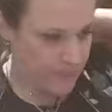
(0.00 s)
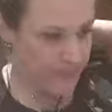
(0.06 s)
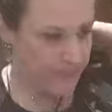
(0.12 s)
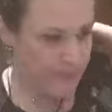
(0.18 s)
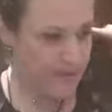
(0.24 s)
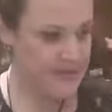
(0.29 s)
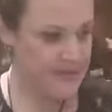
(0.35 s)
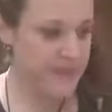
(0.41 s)

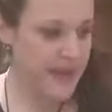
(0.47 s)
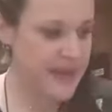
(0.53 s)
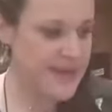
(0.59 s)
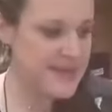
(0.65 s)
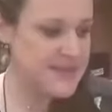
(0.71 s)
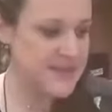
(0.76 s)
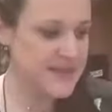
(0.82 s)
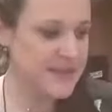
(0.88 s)
but it's
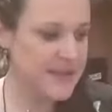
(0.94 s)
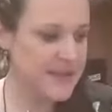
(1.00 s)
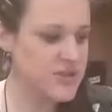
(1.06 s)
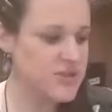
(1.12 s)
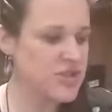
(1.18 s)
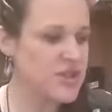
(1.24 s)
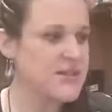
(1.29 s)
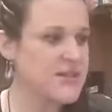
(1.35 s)

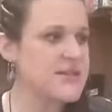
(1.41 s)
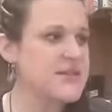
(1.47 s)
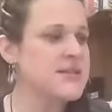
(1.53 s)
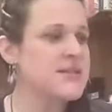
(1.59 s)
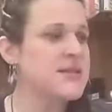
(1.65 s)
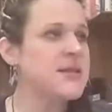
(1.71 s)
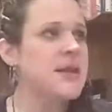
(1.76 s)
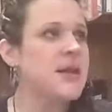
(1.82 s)
basically
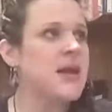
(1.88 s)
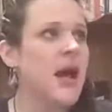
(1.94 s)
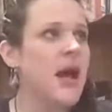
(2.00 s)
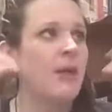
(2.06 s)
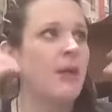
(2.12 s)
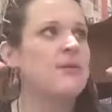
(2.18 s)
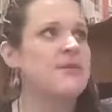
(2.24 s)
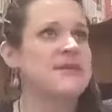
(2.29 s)
just,
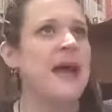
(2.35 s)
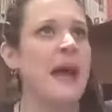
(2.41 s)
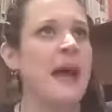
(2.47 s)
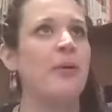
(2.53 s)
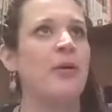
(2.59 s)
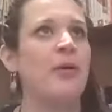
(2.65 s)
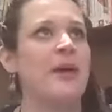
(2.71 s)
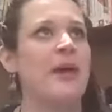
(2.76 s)
I would
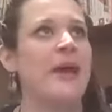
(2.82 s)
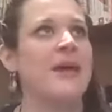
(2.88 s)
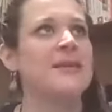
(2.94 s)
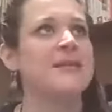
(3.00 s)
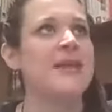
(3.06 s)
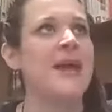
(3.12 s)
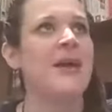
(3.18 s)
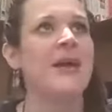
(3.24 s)
tap on it
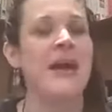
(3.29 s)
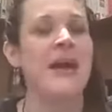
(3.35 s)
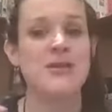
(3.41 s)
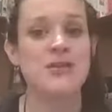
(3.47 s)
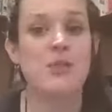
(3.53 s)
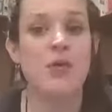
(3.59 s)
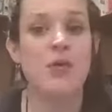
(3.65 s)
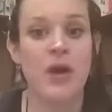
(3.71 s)
and say, okay,
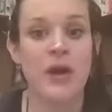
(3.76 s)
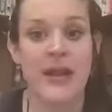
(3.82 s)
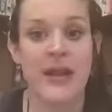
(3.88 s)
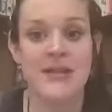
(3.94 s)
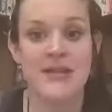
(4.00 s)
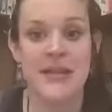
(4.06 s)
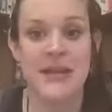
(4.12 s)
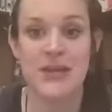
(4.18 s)
so what could
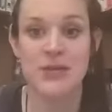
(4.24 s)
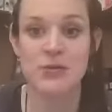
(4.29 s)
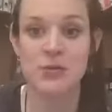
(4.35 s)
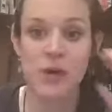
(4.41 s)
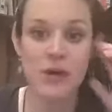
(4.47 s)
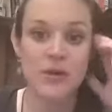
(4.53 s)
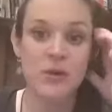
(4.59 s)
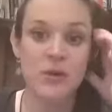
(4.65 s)
I teach?
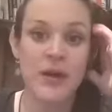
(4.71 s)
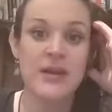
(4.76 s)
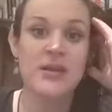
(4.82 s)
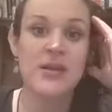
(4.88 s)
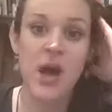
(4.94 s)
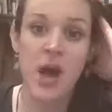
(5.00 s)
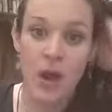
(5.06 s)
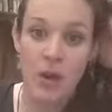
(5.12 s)
What do I
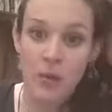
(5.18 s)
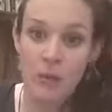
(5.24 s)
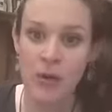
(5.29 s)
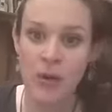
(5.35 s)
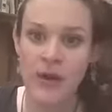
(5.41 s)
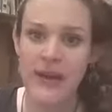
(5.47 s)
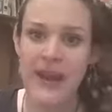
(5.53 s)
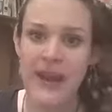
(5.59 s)
know?
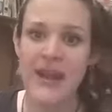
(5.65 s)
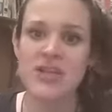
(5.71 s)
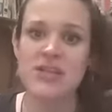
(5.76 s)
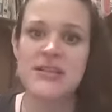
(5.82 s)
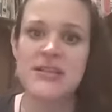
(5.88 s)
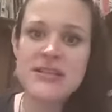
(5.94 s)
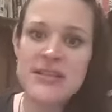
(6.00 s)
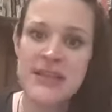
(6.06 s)
What could I
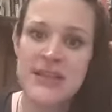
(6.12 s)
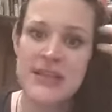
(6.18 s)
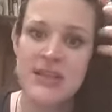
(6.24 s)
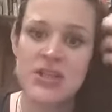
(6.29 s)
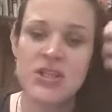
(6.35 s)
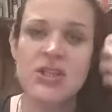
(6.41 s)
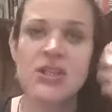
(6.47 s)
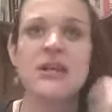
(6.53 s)
actually
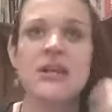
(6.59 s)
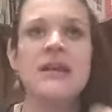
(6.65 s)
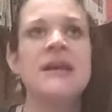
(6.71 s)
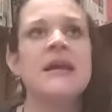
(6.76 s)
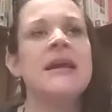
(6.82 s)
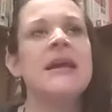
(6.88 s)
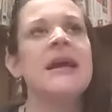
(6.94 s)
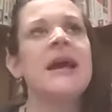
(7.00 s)
teach?
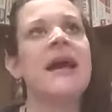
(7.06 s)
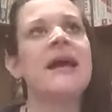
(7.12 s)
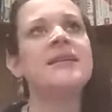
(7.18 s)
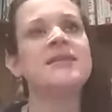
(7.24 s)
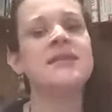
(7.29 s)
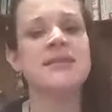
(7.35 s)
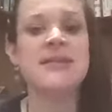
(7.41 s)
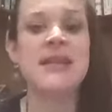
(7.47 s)

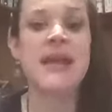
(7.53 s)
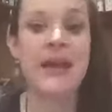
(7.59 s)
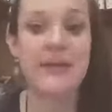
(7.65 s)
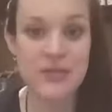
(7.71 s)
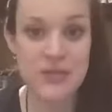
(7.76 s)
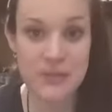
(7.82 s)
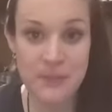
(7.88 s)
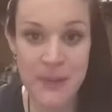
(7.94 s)
It doesn't
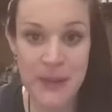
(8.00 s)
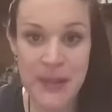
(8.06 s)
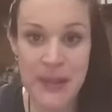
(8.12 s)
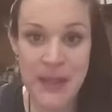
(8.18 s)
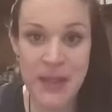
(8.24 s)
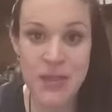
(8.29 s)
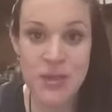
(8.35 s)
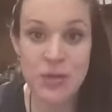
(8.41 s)
have to
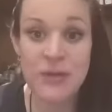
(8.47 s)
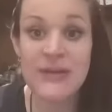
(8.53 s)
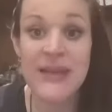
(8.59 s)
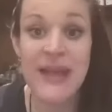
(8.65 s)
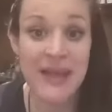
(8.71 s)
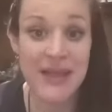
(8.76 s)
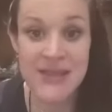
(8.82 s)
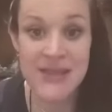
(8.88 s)
be your
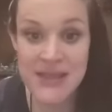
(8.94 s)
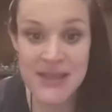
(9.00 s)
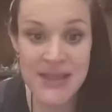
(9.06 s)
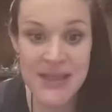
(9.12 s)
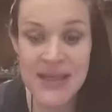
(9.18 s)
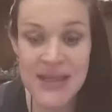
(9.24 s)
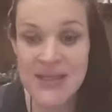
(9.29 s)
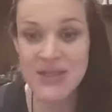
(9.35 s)

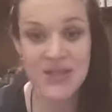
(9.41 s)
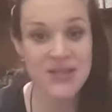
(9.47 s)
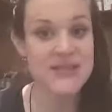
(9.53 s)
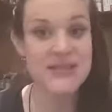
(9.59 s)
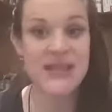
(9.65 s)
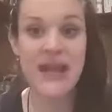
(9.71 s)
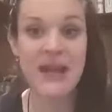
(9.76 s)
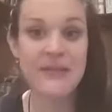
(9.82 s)
legacy. It
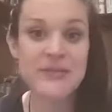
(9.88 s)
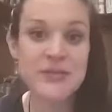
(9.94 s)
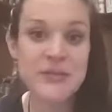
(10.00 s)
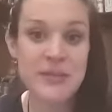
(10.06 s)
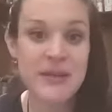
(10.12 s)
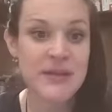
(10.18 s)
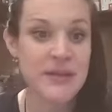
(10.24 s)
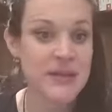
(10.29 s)
doesn't have
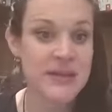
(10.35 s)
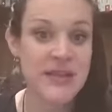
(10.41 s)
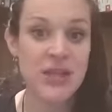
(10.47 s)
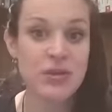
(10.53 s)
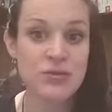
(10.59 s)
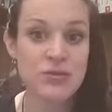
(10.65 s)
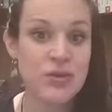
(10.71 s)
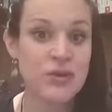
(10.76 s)
to be the
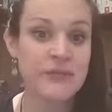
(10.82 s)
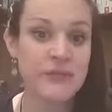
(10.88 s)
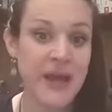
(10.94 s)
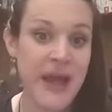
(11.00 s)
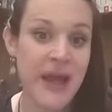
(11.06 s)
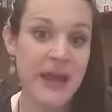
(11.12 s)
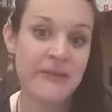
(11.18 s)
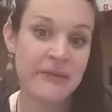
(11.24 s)
thing you do
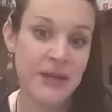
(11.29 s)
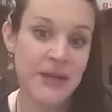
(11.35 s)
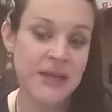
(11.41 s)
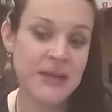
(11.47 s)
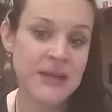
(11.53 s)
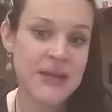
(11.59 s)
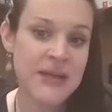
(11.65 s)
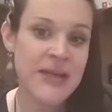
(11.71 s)

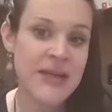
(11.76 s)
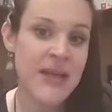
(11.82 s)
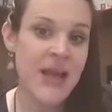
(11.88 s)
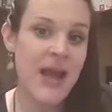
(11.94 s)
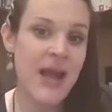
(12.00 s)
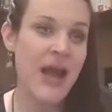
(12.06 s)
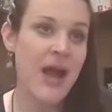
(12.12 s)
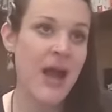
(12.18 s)
forever.
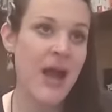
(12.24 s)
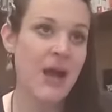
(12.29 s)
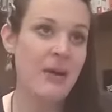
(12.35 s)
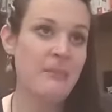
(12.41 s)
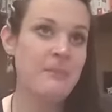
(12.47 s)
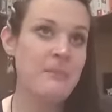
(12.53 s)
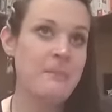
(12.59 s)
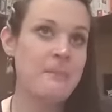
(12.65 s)

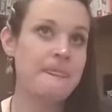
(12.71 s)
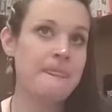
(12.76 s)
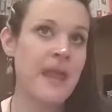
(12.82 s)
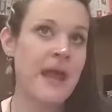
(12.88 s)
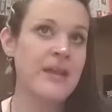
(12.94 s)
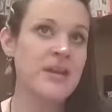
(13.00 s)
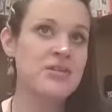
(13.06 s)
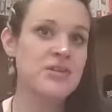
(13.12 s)
And
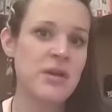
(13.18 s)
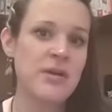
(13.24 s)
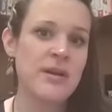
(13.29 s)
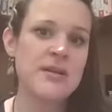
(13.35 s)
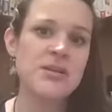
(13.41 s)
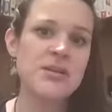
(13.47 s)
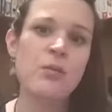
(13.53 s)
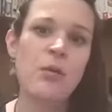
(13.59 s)
you don't
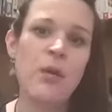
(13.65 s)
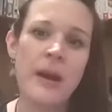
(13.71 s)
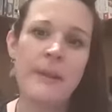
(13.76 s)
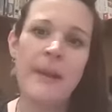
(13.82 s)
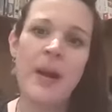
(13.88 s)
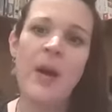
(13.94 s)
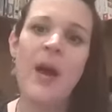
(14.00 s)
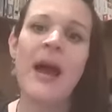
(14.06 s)
need to worry
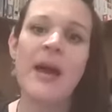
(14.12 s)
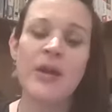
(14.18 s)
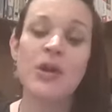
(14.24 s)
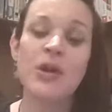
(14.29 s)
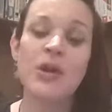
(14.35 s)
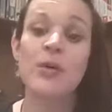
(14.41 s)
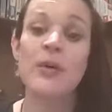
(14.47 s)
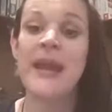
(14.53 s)
about how to
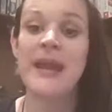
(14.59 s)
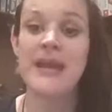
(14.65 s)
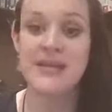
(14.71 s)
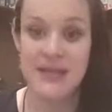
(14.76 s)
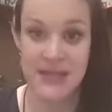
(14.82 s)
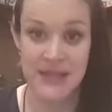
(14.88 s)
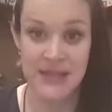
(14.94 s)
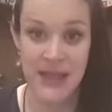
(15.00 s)

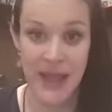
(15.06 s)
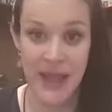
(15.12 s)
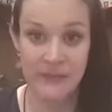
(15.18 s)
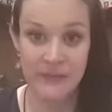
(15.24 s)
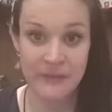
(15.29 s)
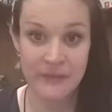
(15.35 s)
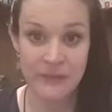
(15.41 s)
create it yet.